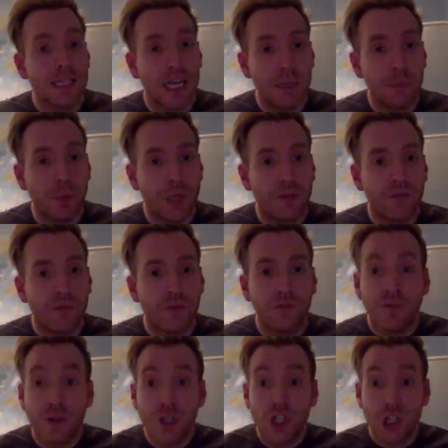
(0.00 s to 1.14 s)
anybody for
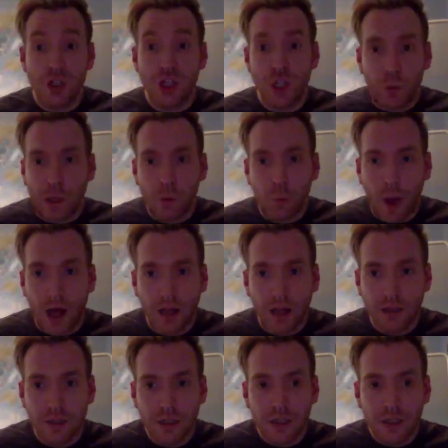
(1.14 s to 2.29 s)
doing well.
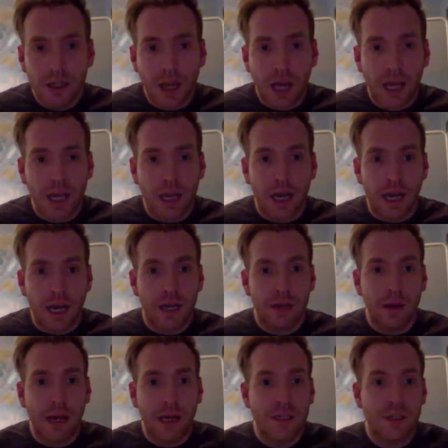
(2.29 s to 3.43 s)
Like,
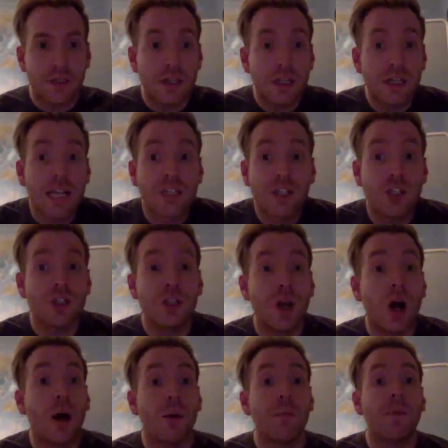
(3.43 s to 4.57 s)
that's just
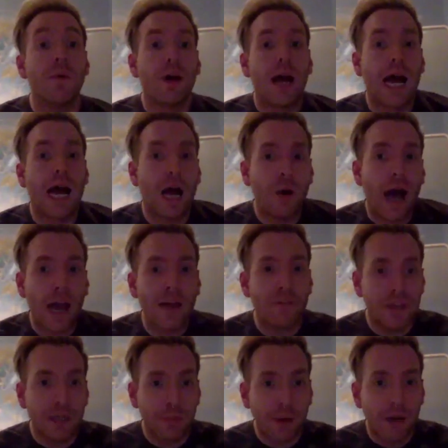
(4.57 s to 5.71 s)
not how I
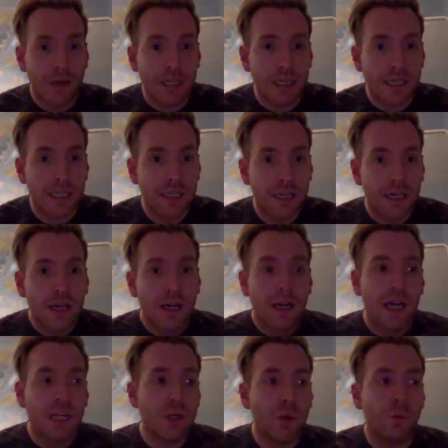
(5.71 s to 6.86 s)
feel about it.
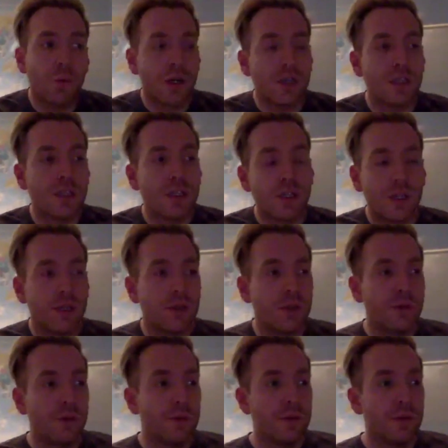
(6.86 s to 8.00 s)
I don't want
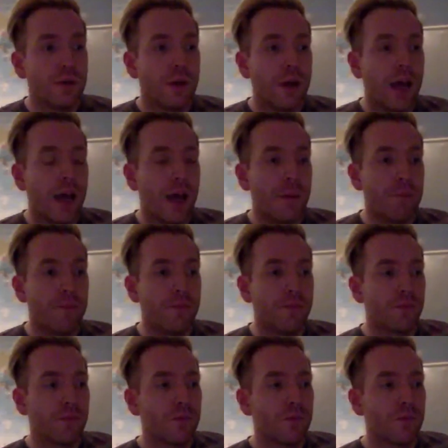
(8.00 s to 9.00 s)
to have